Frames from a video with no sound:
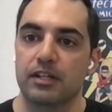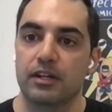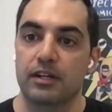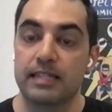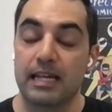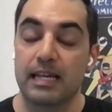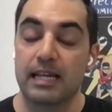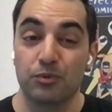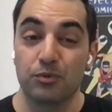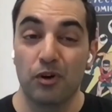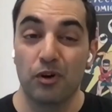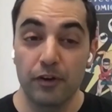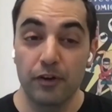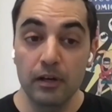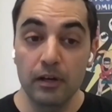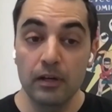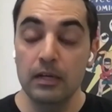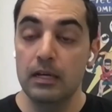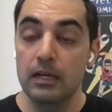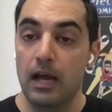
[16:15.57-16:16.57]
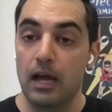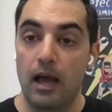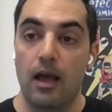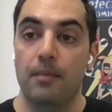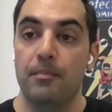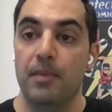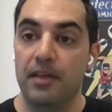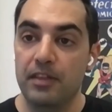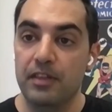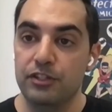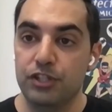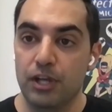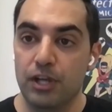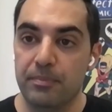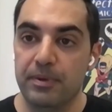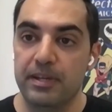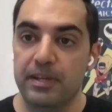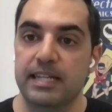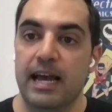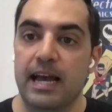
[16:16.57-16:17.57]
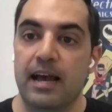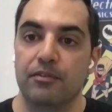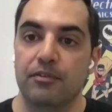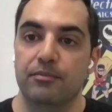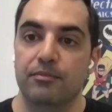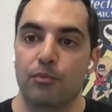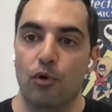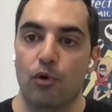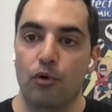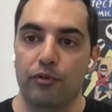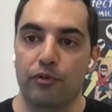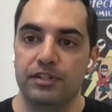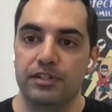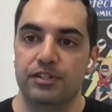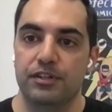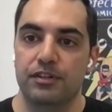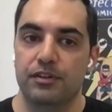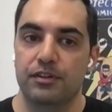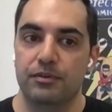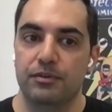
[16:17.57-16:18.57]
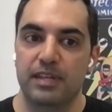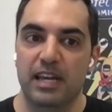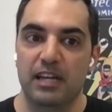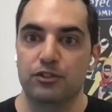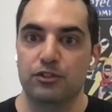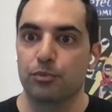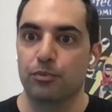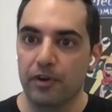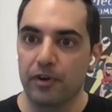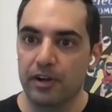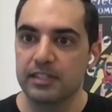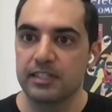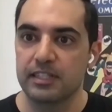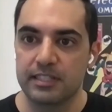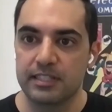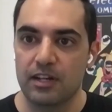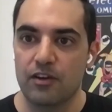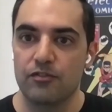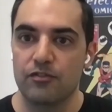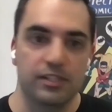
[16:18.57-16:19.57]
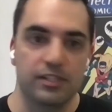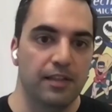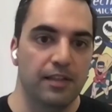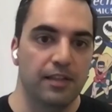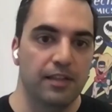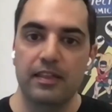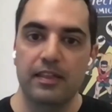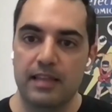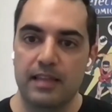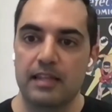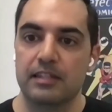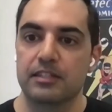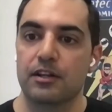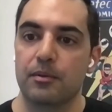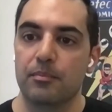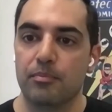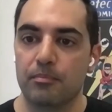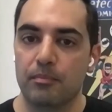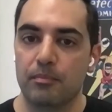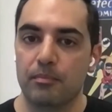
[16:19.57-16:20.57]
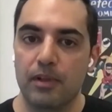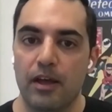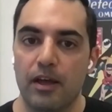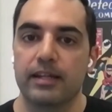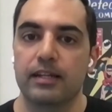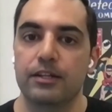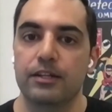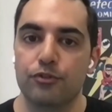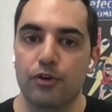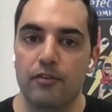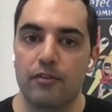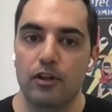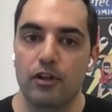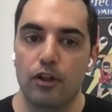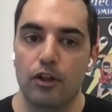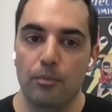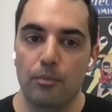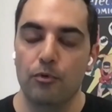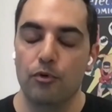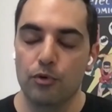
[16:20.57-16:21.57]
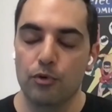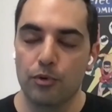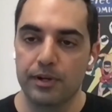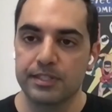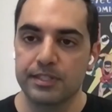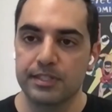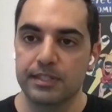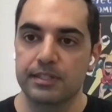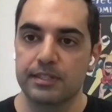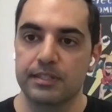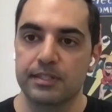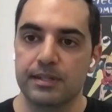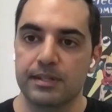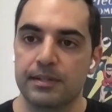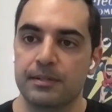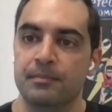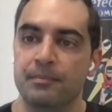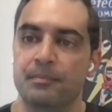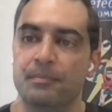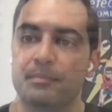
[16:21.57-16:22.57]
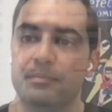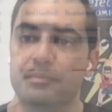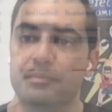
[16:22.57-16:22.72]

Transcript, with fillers: ThousandEyes had to offer, and then jumping down more into the actual product itself, because I think that's going to likely drive a lot more questions.